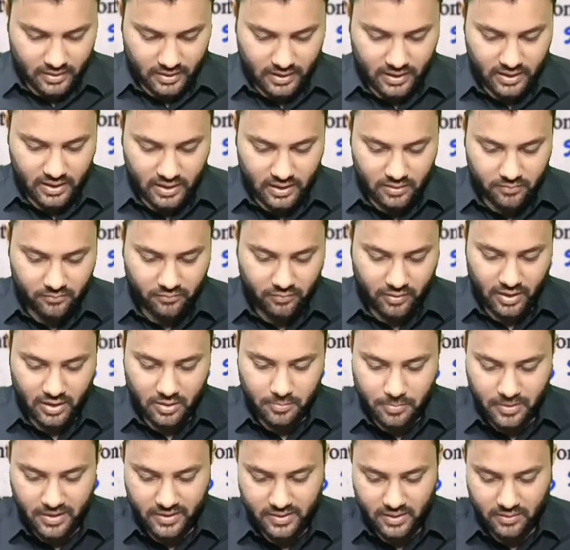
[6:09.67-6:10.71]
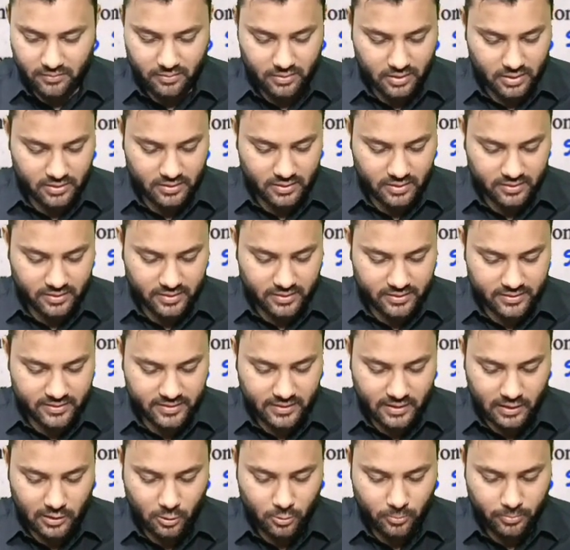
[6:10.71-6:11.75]
An infant present in the
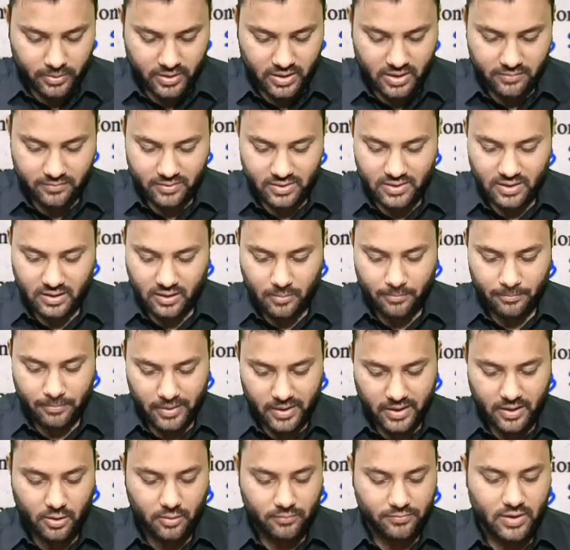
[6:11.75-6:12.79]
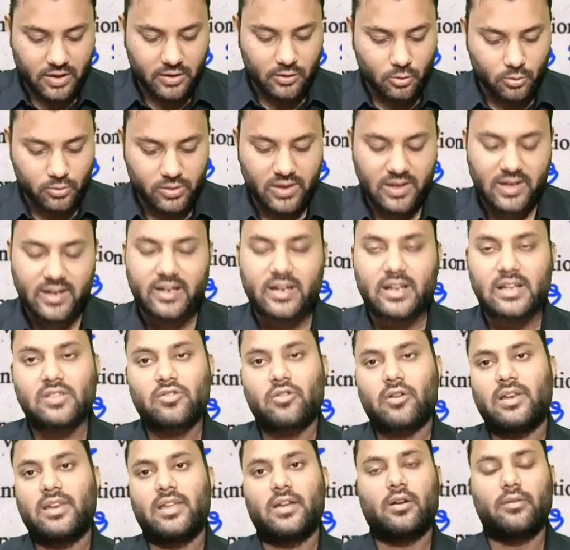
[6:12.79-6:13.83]
surgical OPD with the complaint of the unilateral
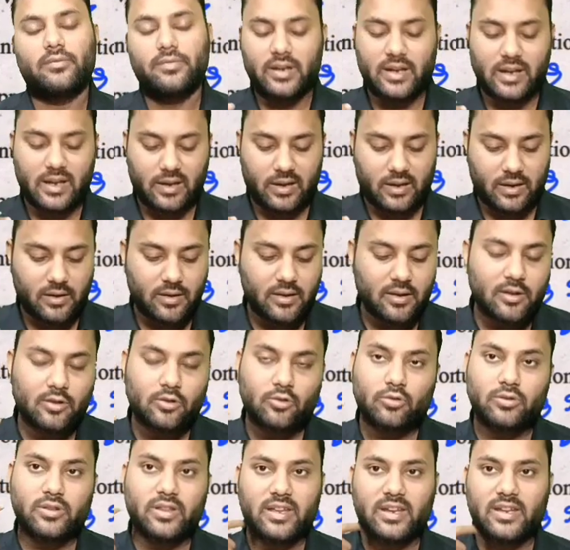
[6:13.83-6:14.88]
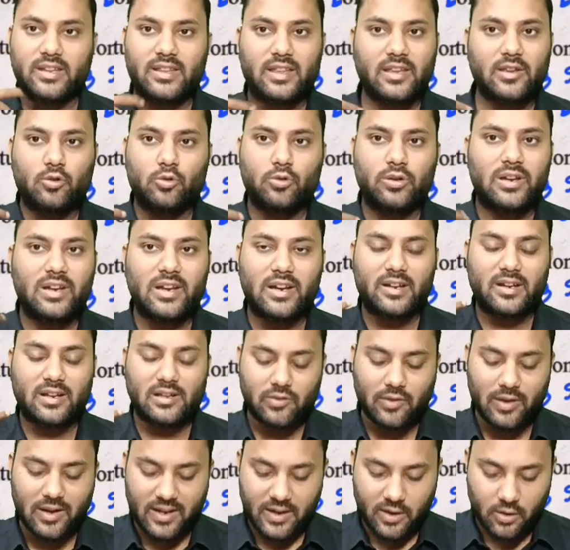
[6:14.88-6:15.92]
swelling of the neck. So there is a
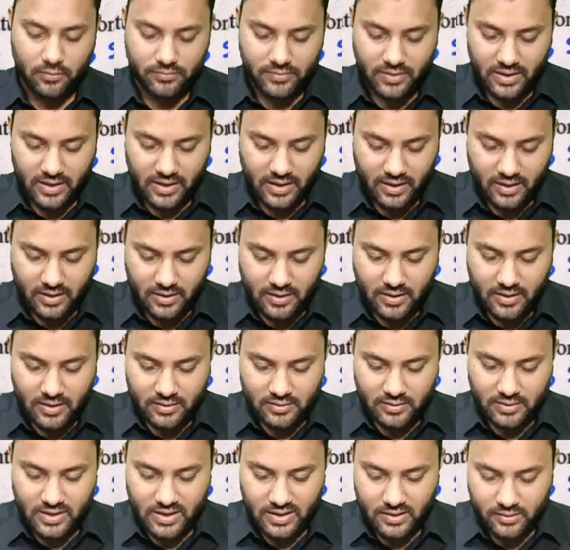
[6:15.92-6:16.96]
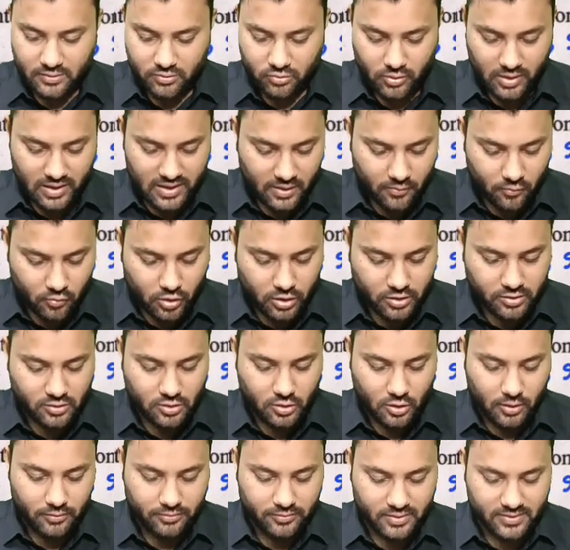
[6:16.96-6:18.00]
unilateral swelling of the neck. The swelling was
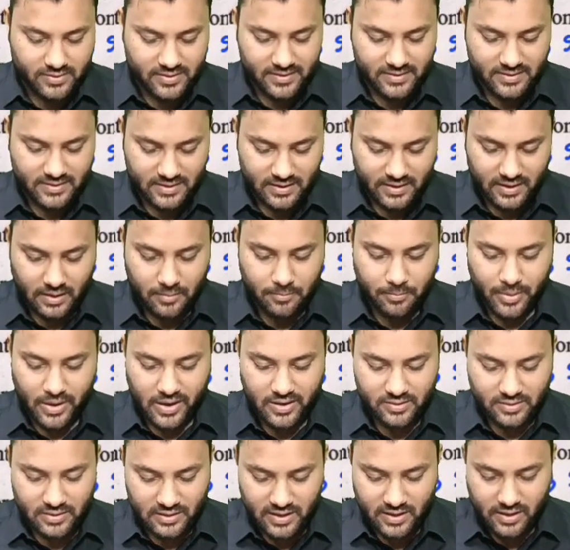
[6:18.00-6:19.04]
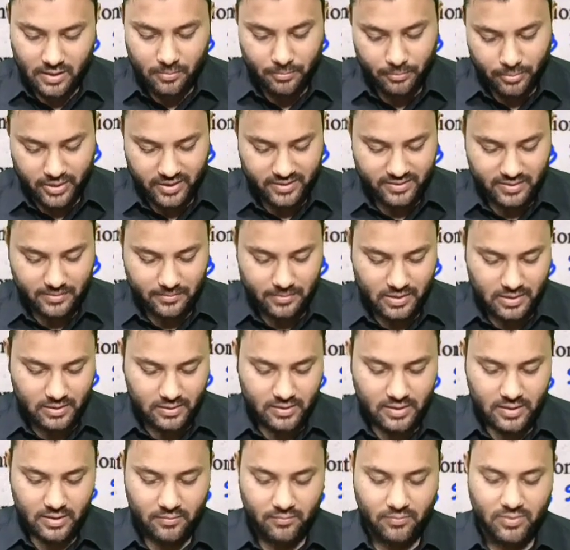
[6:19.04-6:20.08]
soft, cystic, and partially compressible
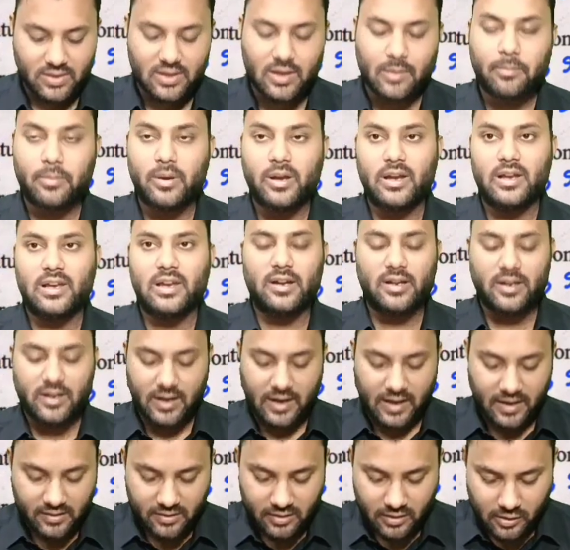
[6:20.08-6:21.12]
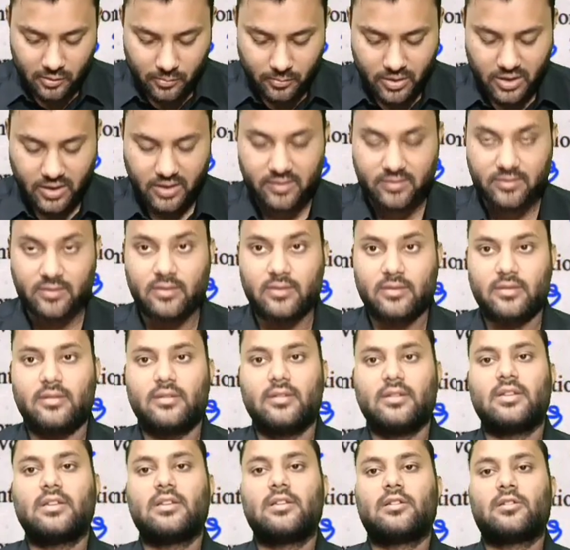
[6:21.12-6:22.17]
with the brilliant transilluminance.
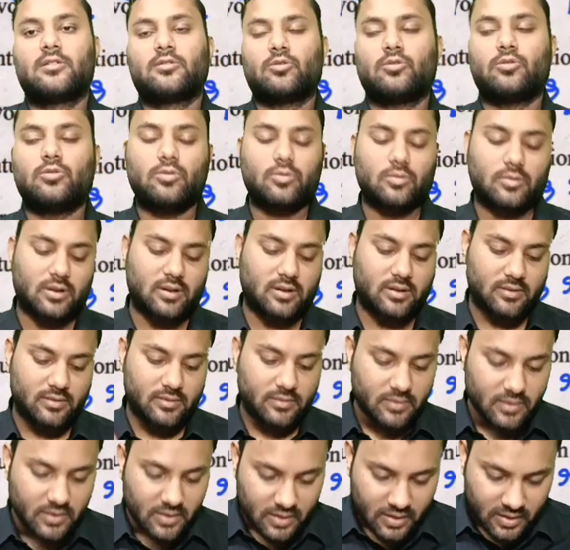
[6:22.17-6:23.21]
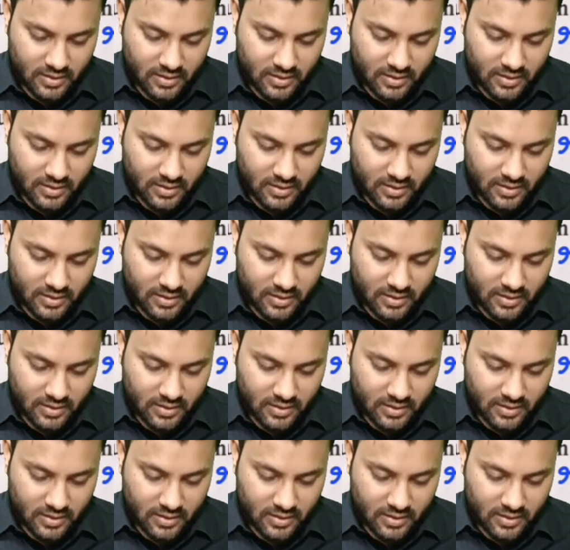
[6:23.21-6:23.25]
So